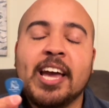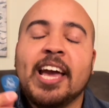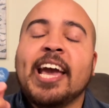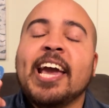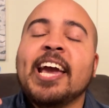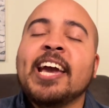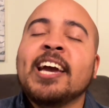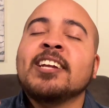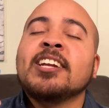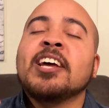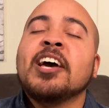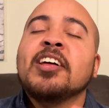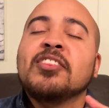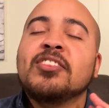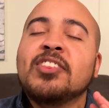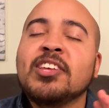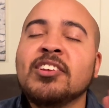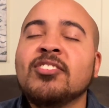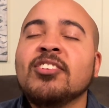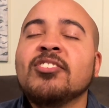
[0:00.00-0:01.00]
And
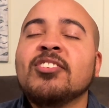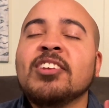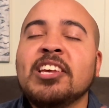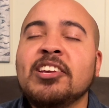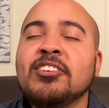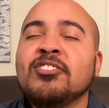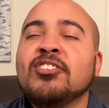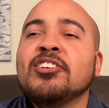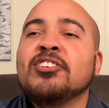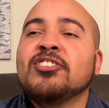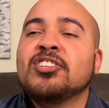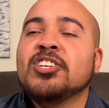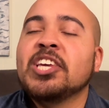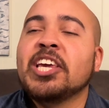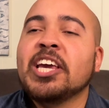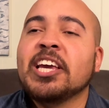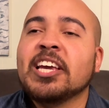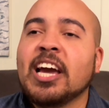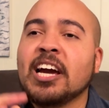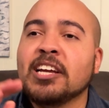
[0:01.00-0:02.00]
this is easy to
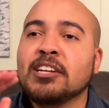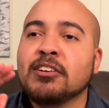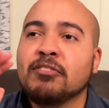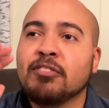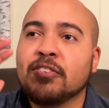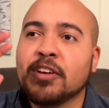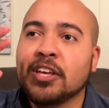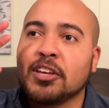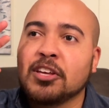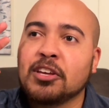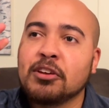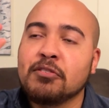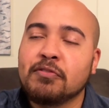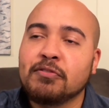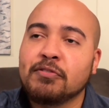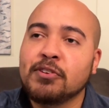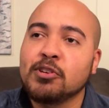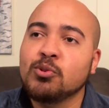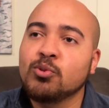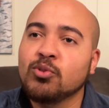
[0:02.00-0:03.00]
get kind of
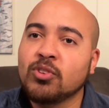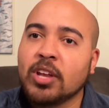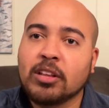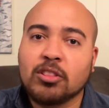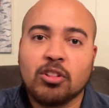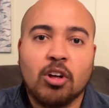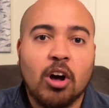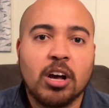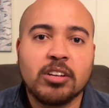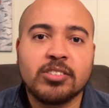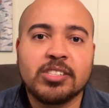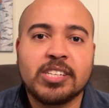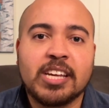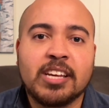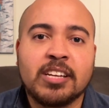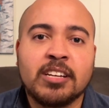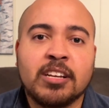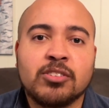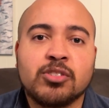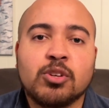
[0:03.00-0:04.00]
confused and lost
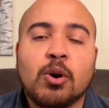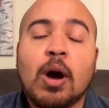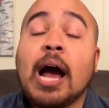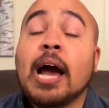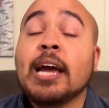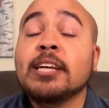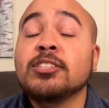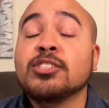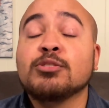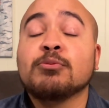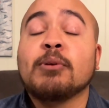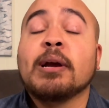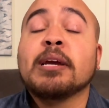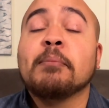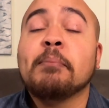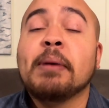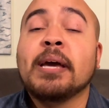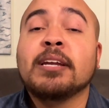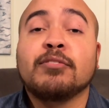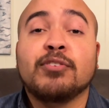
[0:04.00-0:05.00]
in, so I just
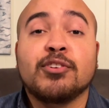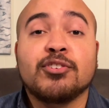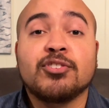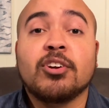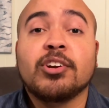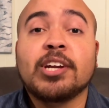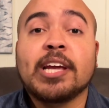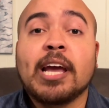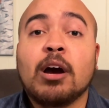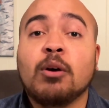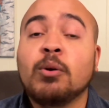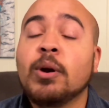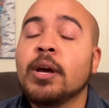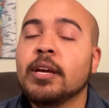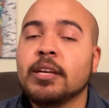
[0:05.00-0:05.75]
recommend if you're starting out,